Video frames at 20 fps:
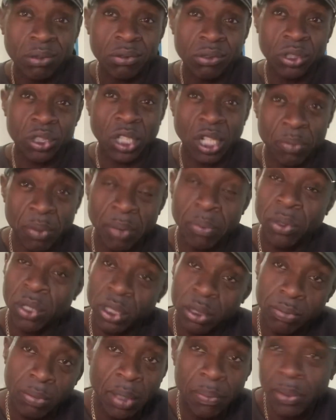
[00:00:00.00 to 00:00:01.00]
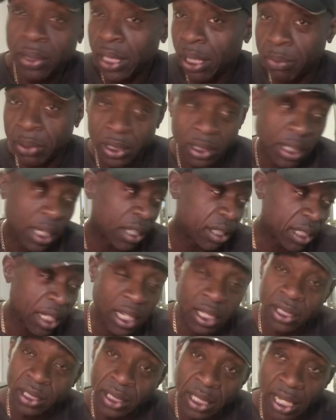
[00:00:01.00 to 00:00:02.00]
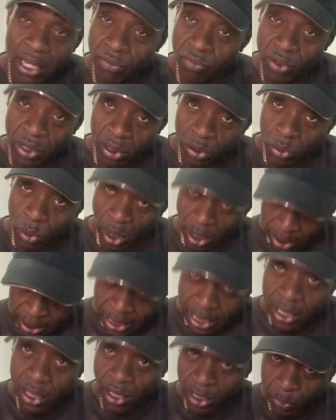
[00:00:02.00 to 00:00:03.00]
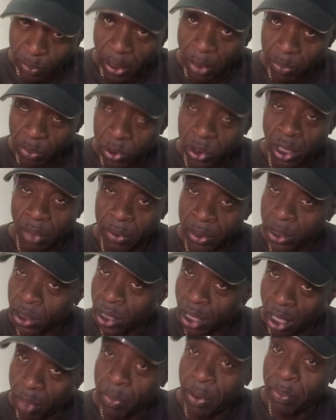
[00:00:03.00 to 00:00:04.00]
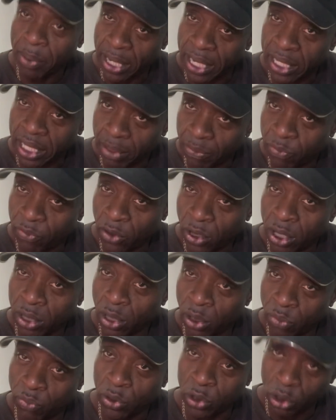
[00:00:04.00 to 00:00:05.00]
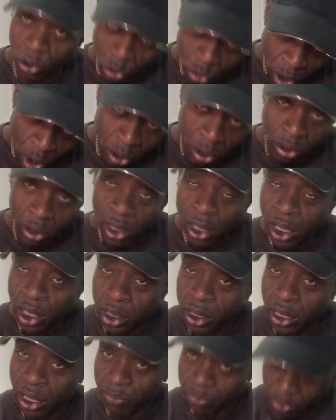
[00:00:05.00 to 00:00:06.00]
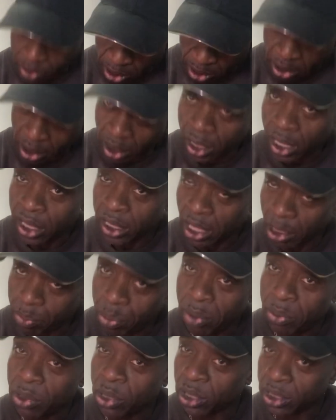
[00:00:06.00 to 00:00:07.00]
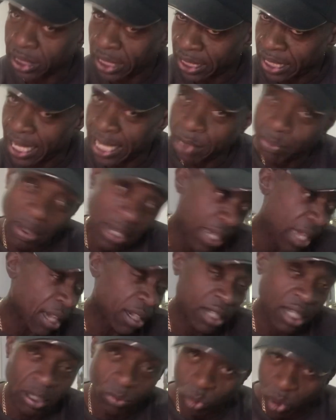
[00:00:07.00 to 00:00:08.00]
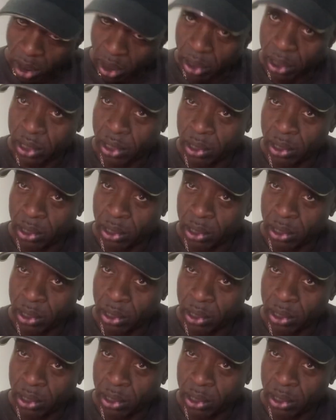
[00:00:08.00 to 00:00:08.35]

Do you know what I mean? Because remember, them is they're real working class people. Do you know what I mean? You can't be paying them furlough for too long. Then people have got to get their ass back out there and work.